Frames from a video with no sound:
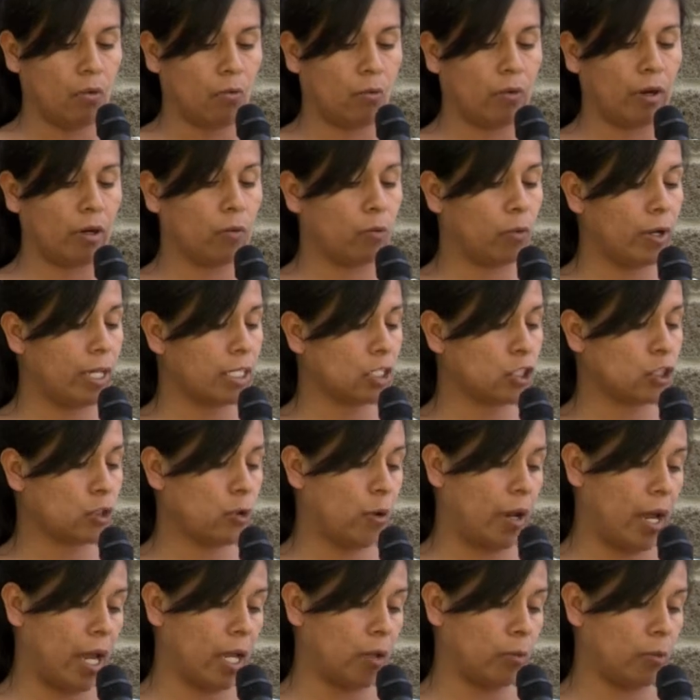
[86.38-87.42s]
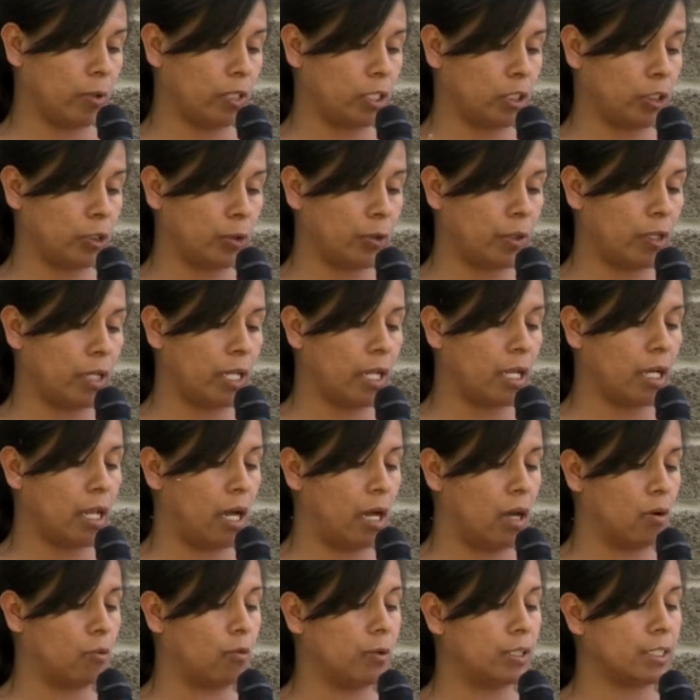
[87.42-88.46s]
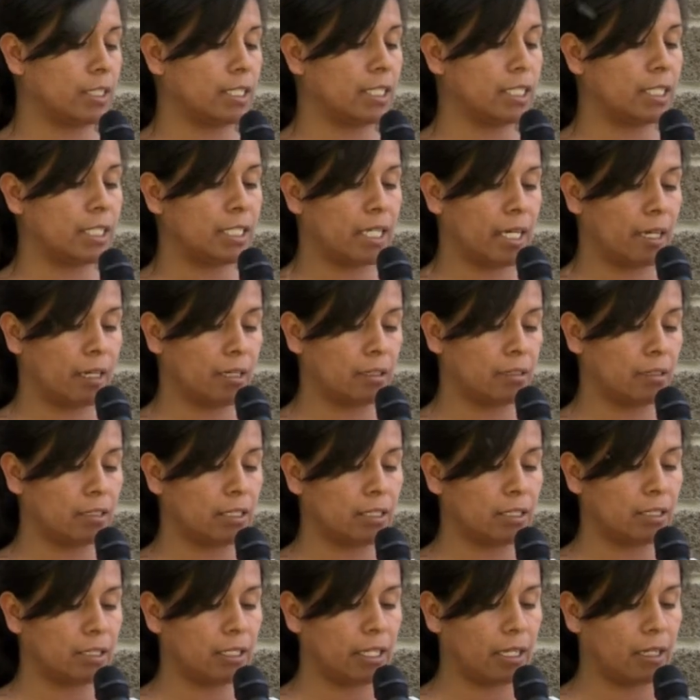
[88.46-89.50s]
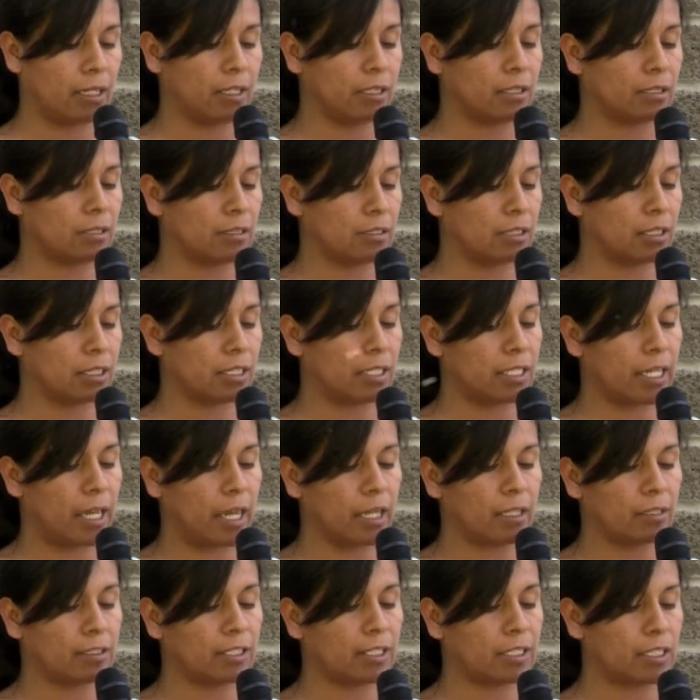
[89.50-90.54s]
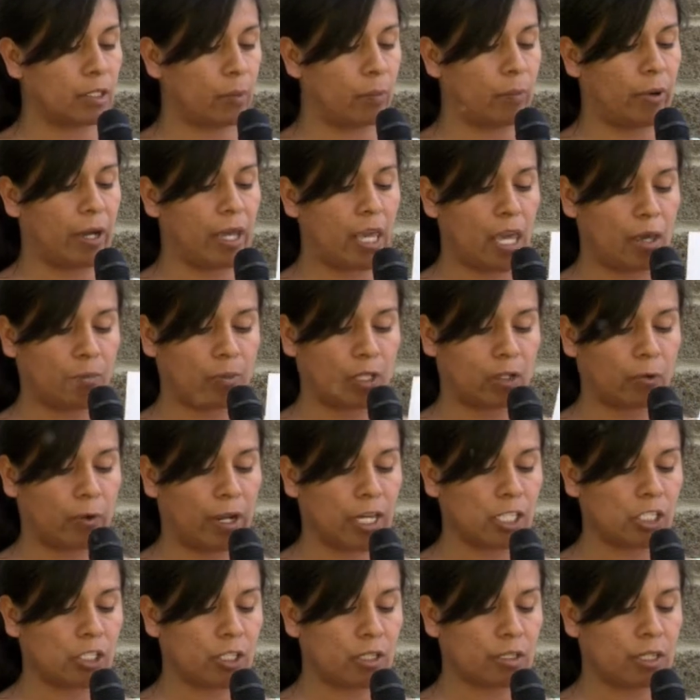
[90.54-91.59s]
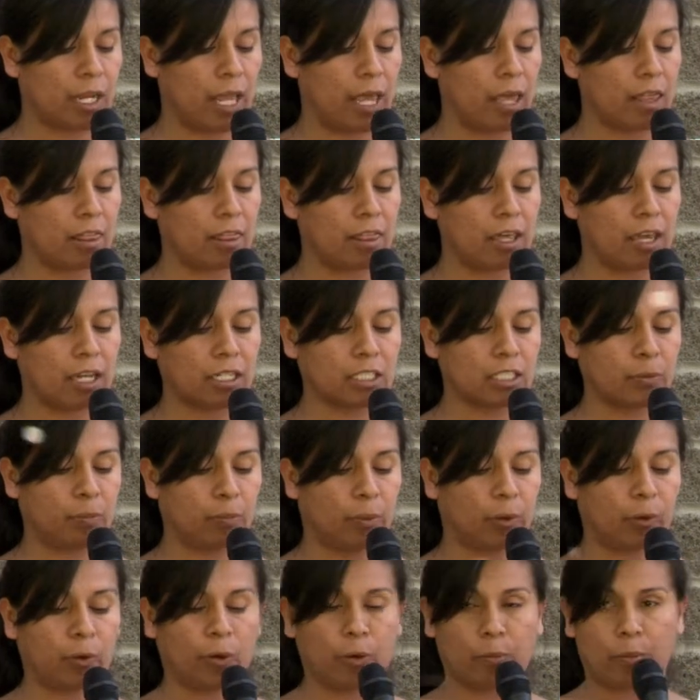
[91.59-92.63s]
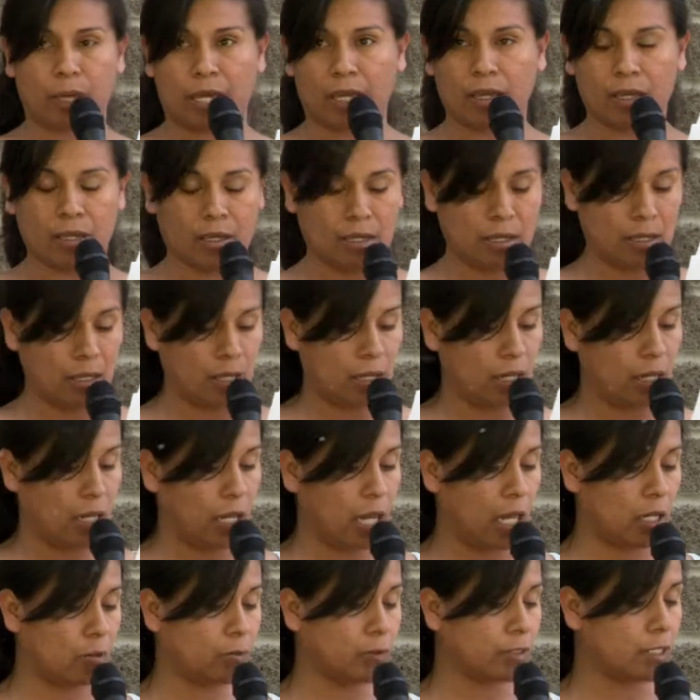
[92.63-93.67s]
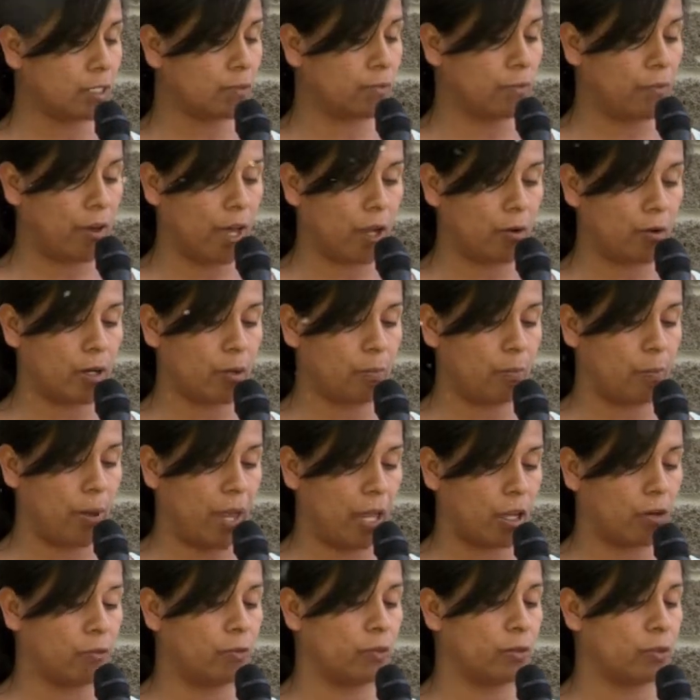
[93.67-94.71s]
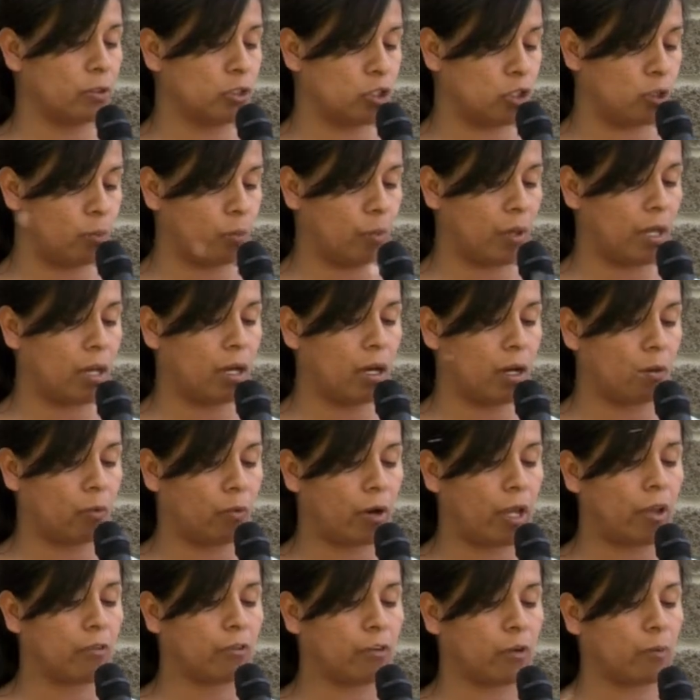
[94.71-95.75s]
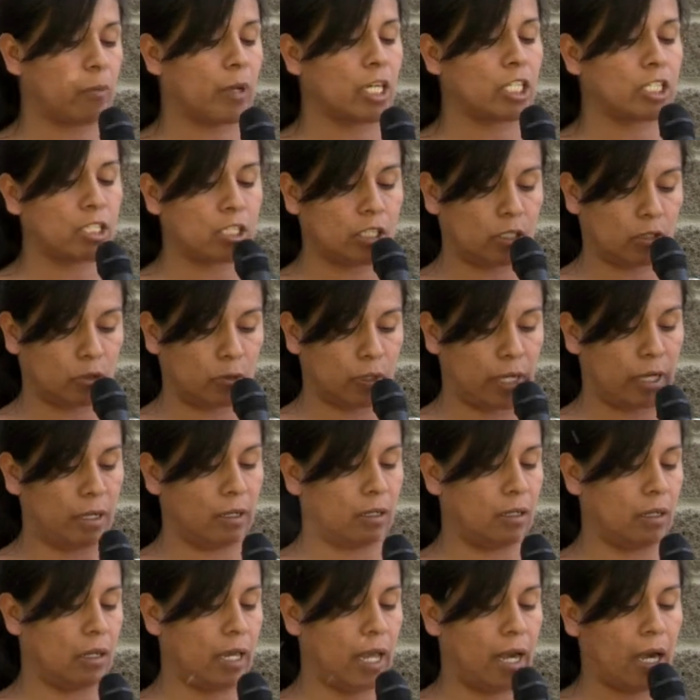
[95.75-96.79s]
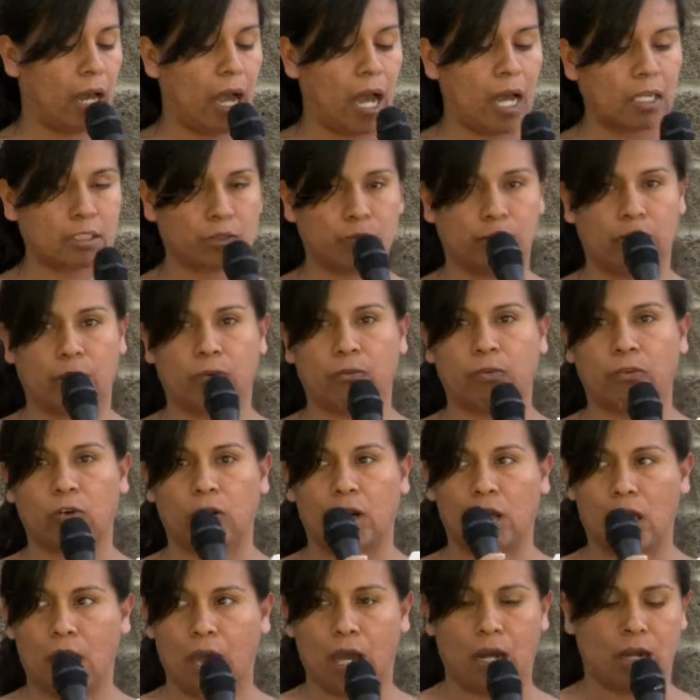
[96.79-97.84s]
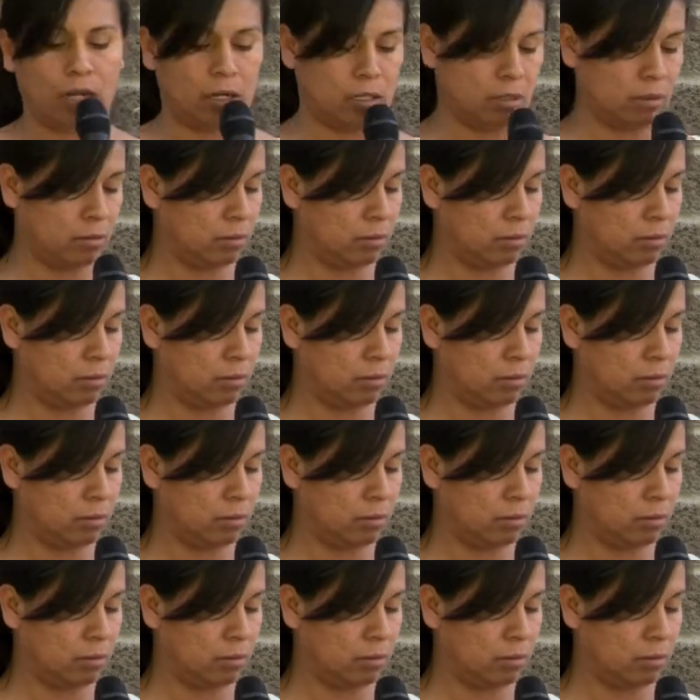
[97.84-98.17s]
When we tried returning, I was detained by immigration and they deported me. It was very painful to be away from my children and husband for a year.